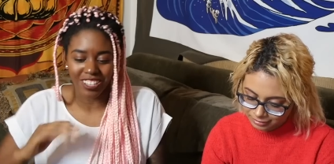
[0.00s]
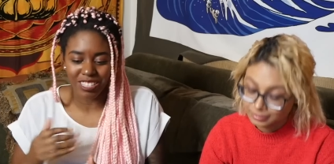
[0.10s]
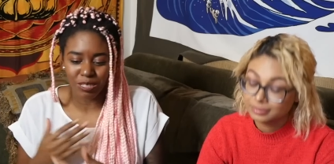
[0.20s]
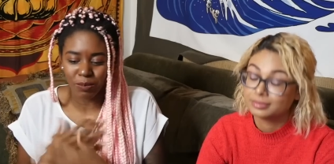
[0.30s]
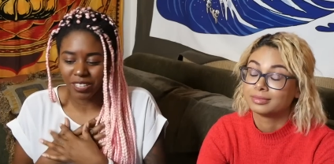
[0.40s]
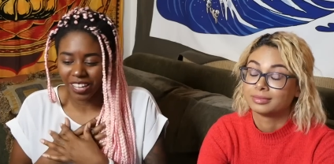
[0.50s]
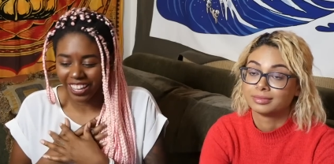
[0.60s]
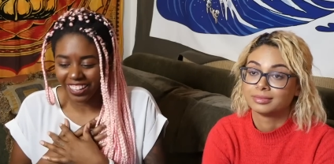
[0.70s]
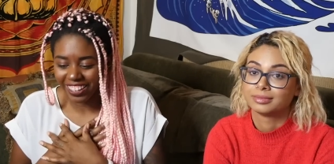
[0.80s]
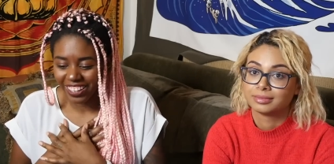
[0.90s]
Speaker 1: to this, but
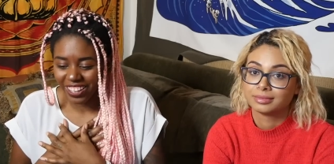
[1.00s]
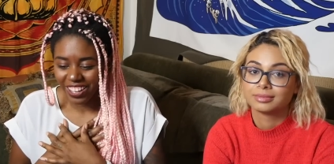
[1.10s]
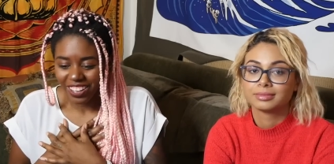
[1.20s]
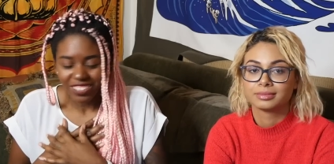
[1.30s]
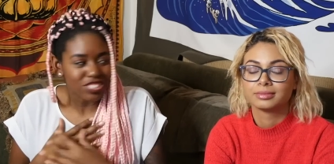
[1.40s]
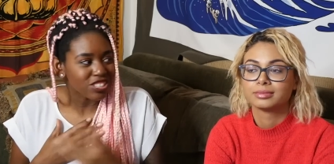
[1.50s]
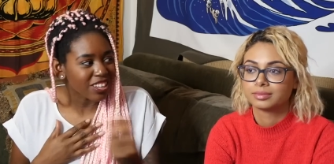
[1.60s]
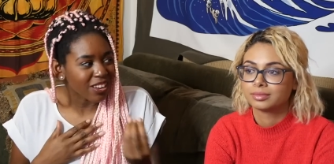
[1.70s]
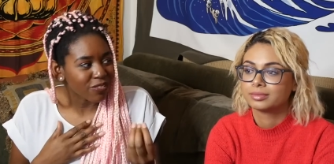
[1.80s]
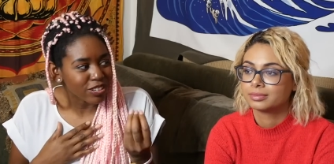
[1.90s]
like just in
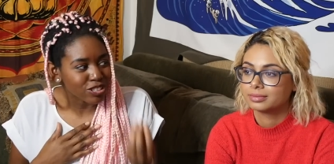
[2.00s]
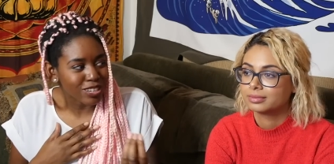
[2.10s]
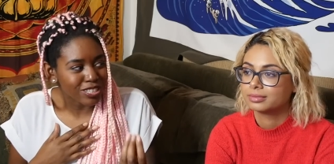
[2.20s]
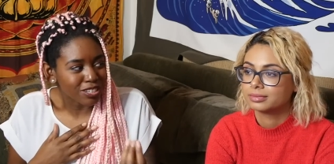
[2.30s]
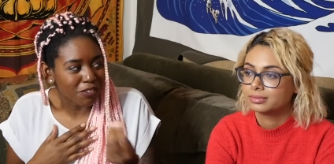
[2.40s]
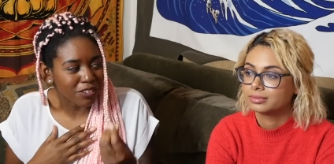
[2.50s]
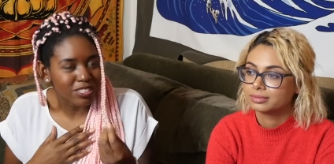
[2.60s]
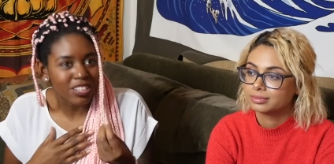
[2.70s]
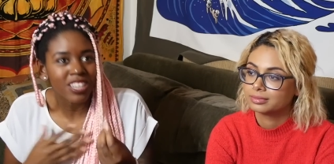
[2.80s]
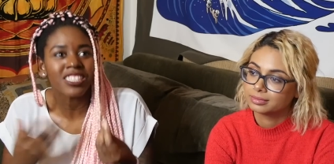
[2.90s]
that frustration of us
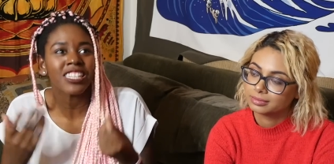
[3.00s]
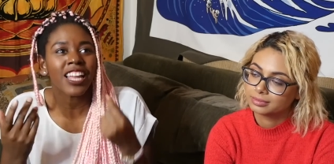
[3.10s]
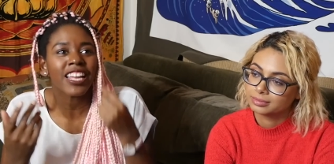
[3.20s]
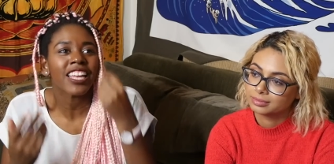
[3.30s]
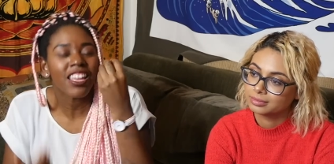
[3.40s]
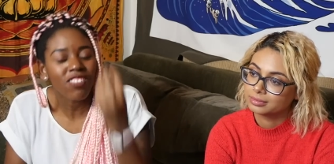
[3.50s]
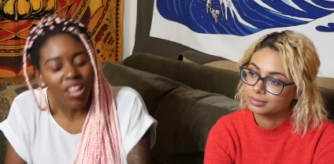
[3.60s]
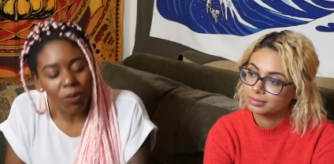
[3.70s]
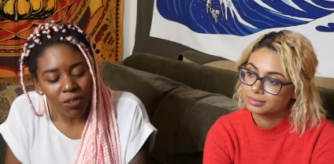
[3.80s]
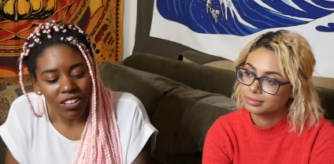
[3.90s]
because like if
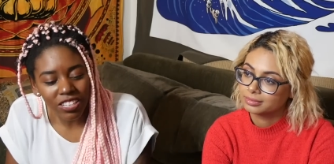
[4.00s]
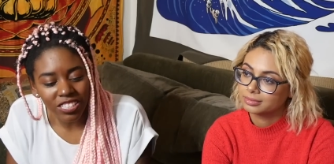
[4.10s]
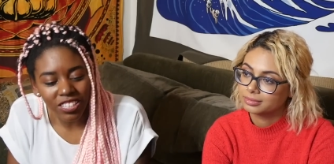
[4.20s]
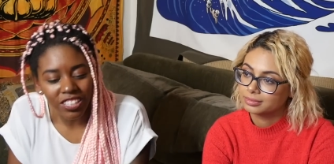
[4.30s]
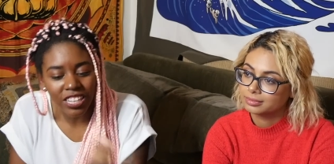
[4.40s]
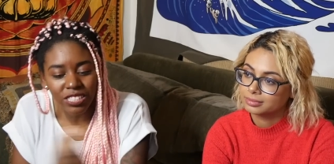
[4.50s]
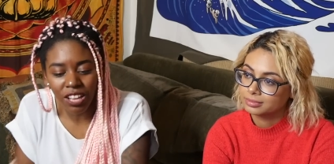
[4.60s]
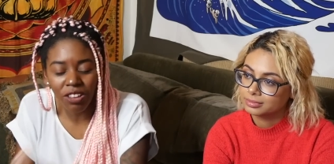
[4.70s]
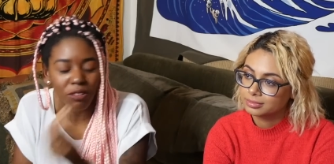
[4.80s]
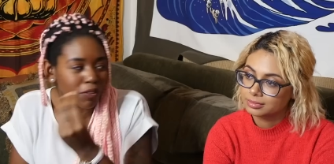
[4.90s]
they would have listened his
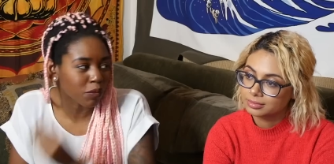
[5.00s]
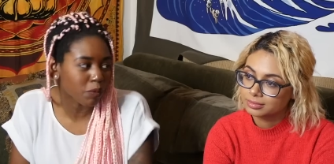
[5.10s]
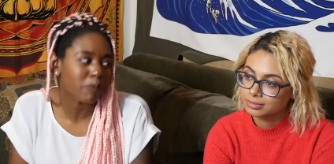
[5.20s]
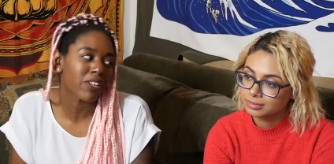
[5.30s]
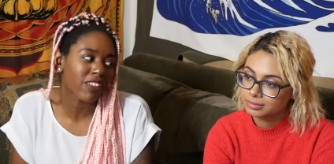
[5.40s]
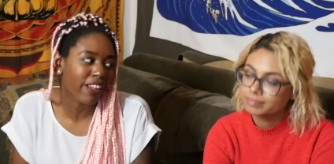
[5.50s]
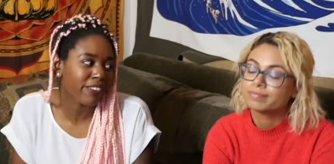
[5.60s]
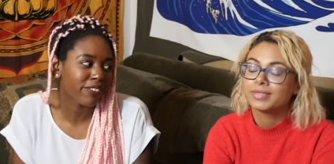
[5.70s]
other friend would be alive